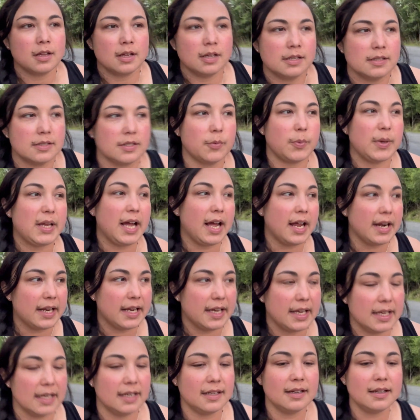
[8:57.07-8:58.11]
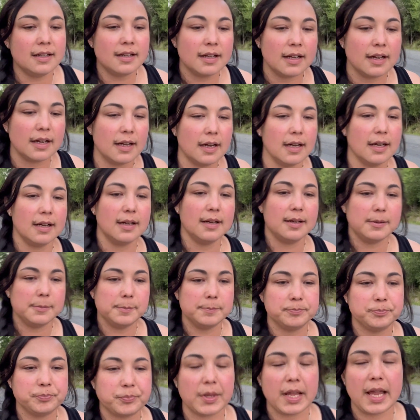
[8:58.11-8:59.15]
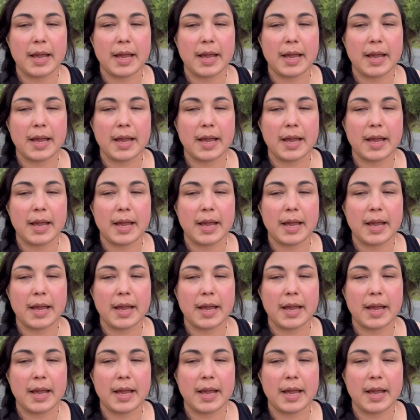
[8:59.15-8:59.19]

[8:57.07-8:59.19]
So we got in, and